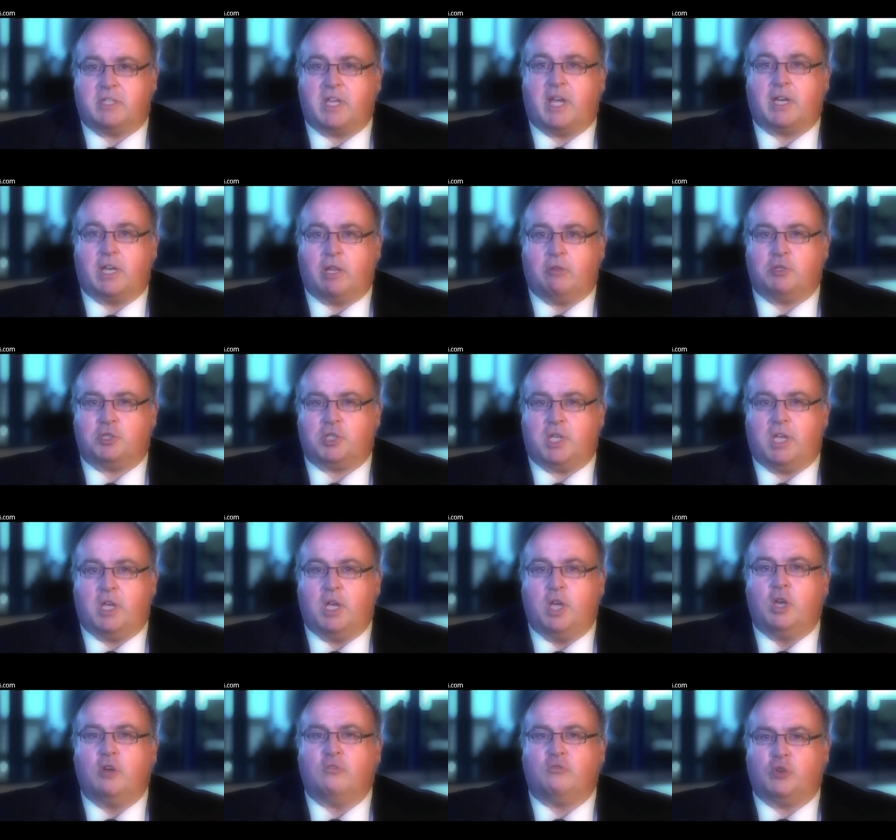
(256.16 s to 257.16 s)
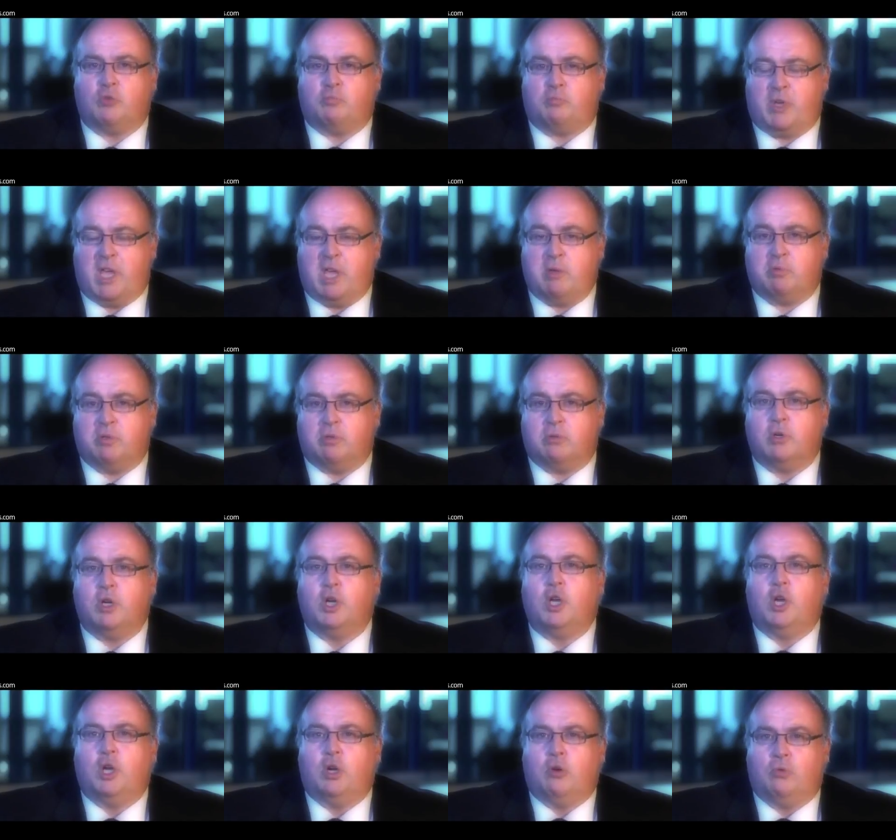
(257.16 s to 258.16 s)
technology for people
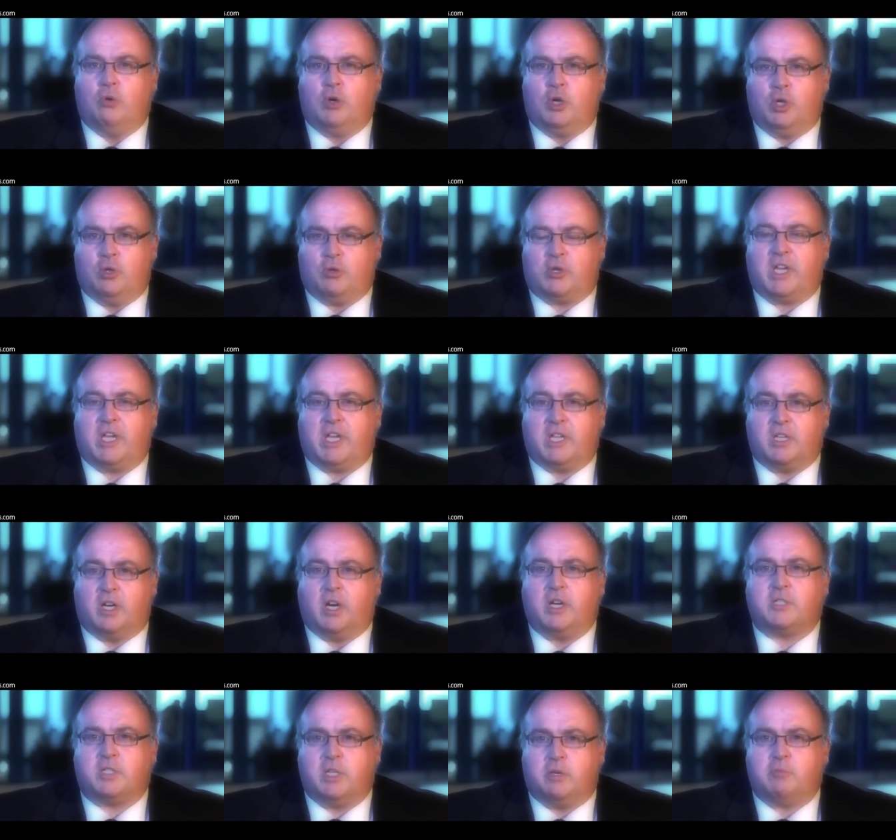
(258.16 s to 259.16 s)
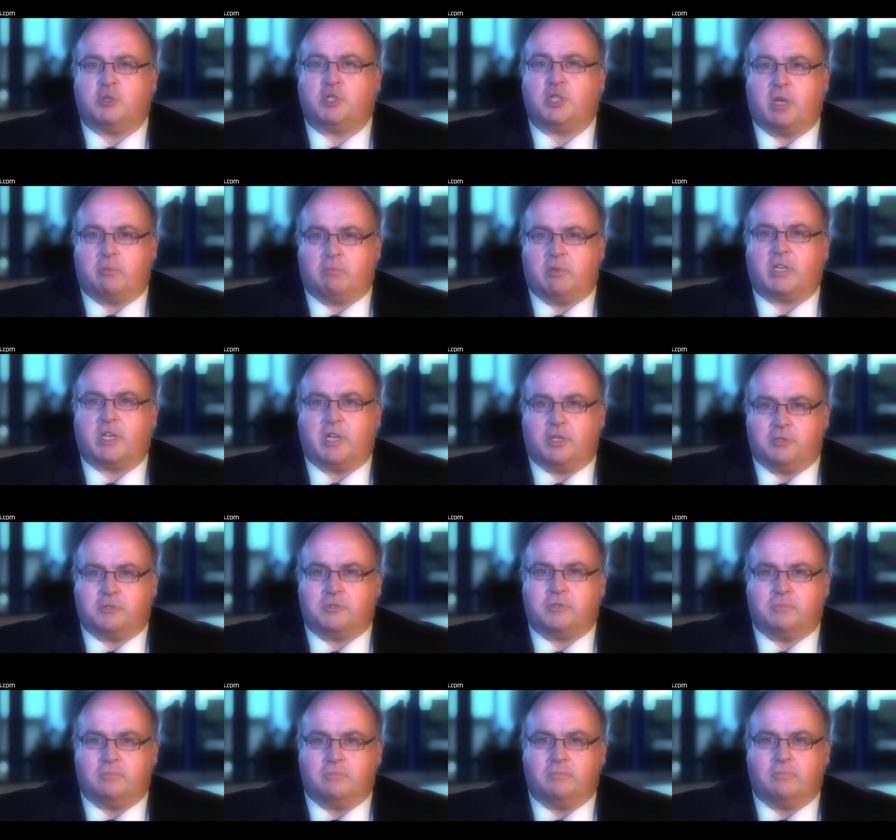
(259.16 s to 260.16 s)
who are looking at high temperature applications.